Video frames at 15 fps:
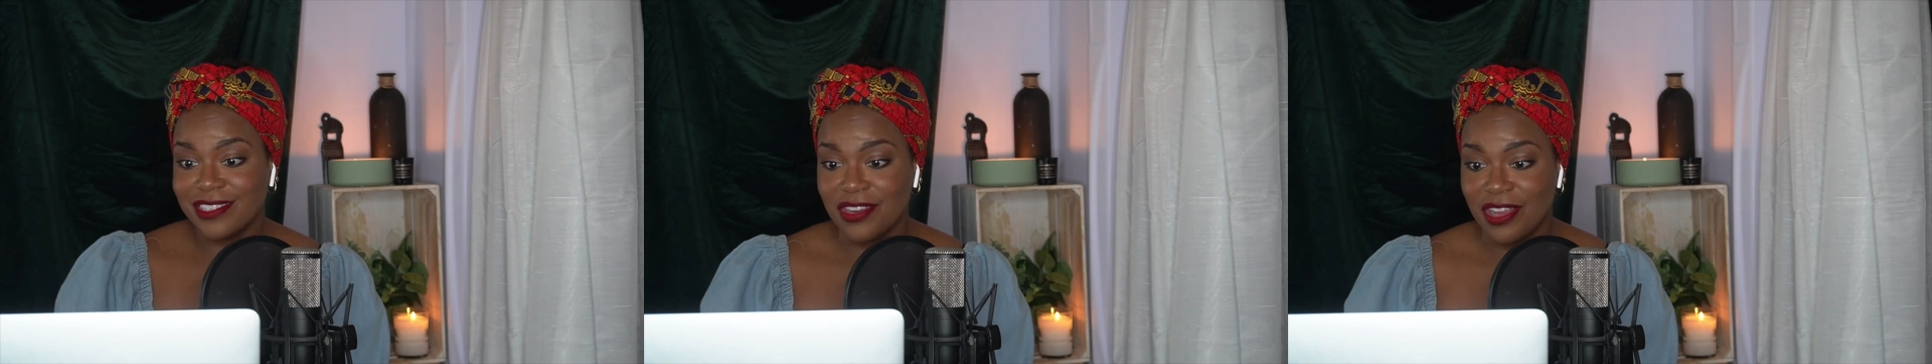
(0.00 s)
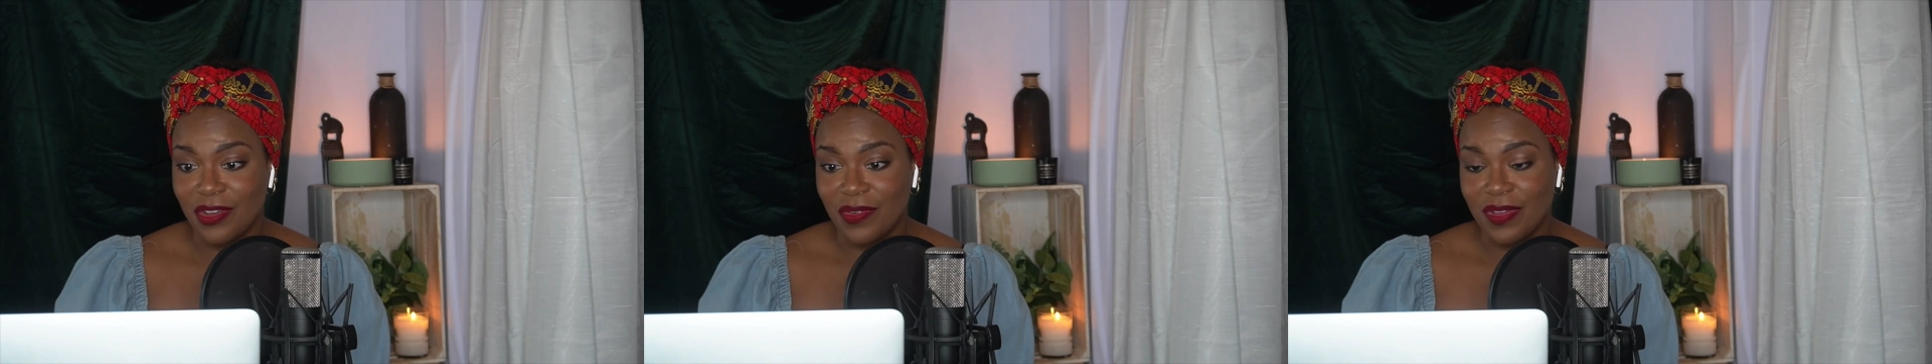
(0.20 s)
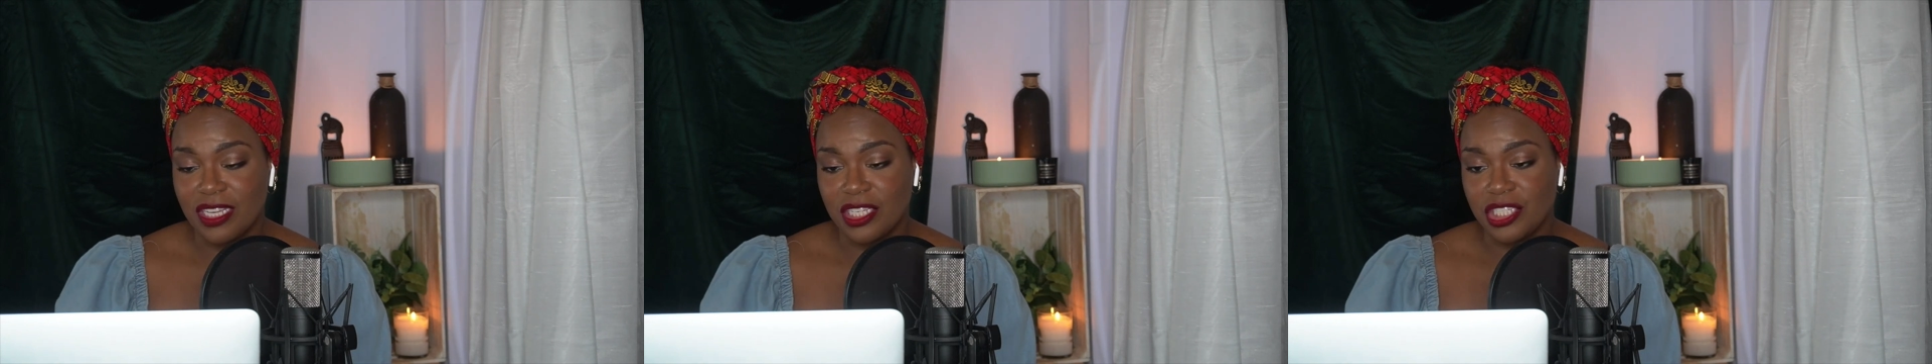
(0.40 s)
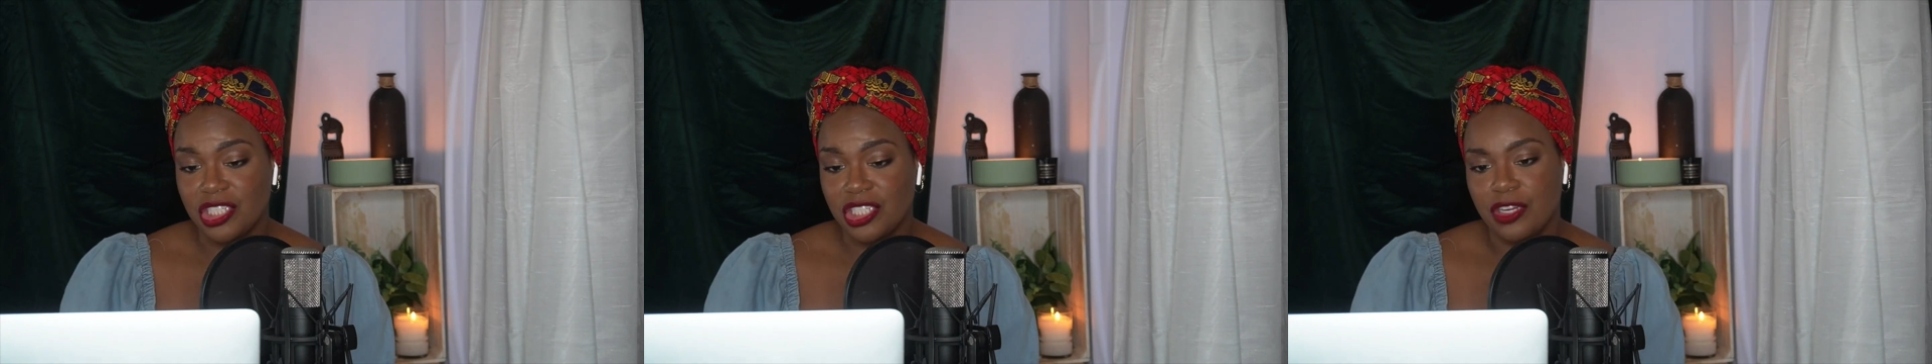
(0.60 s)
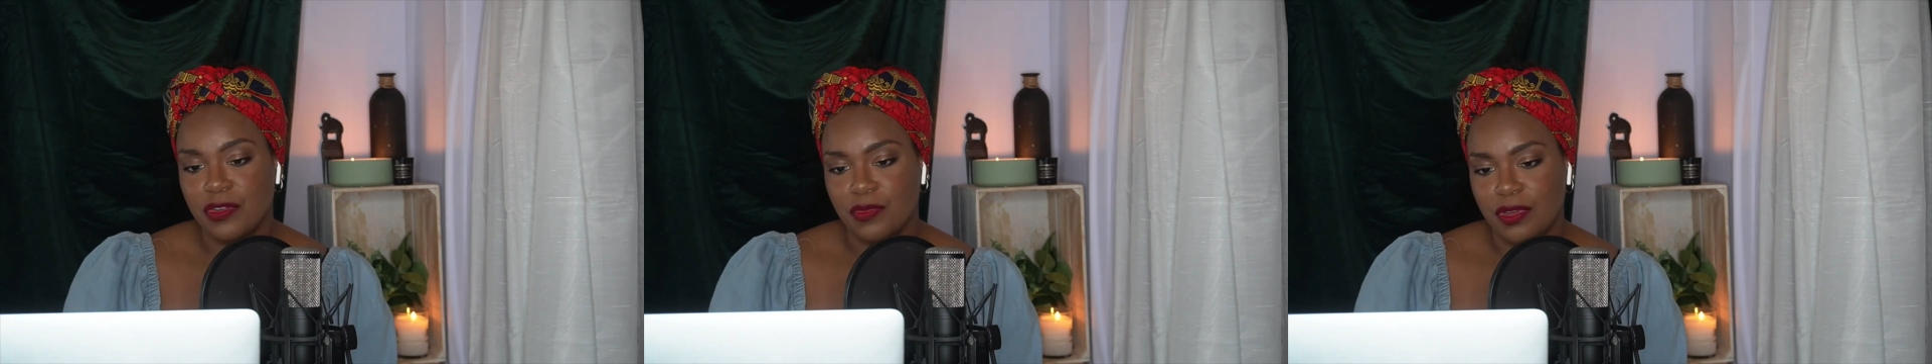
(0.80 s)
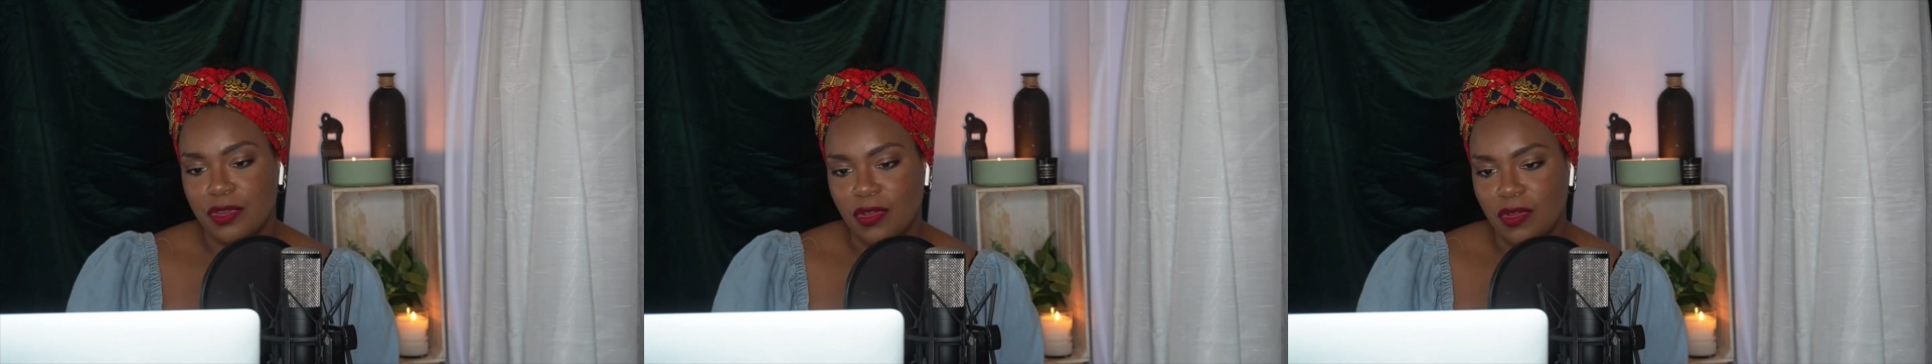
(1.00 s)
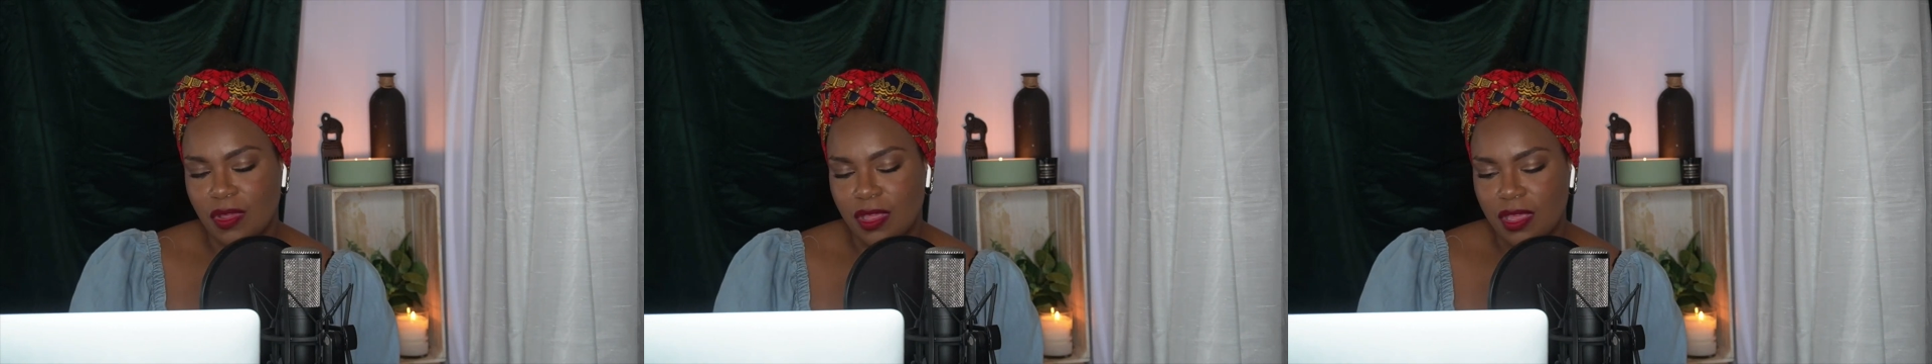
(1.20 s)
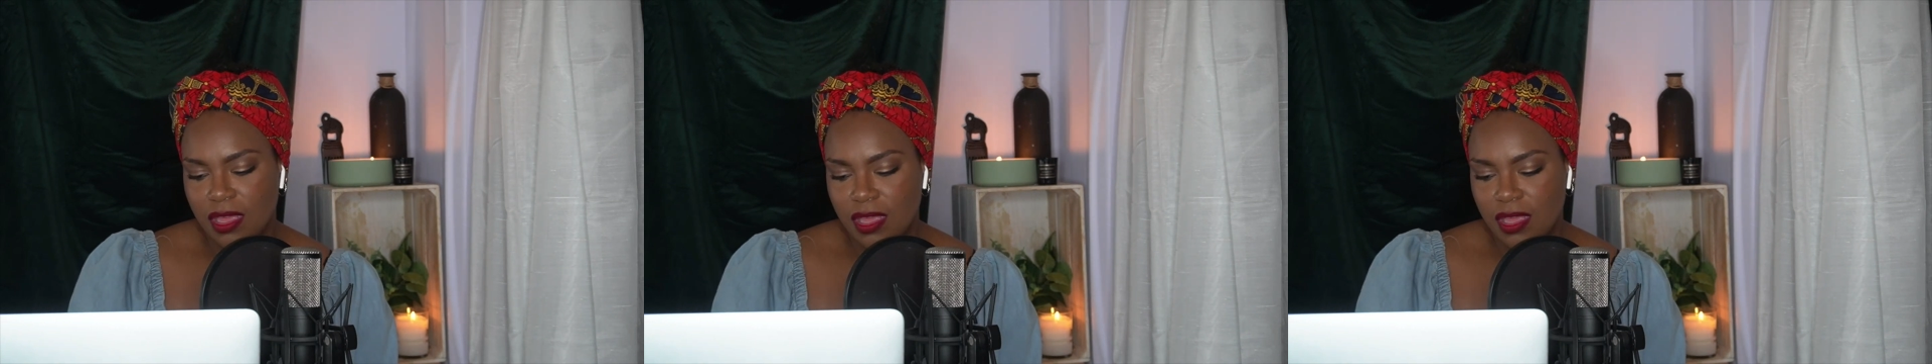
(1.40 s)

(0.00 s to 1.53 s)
you know, in general?